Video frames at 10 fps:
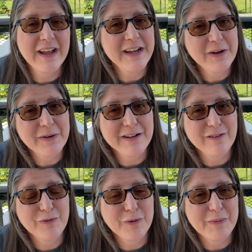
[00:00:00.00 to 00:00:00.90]
I know it
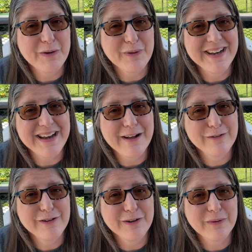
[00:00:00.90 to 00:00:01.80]
is for me right now
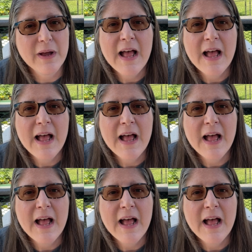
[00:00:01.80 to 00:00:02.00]
too.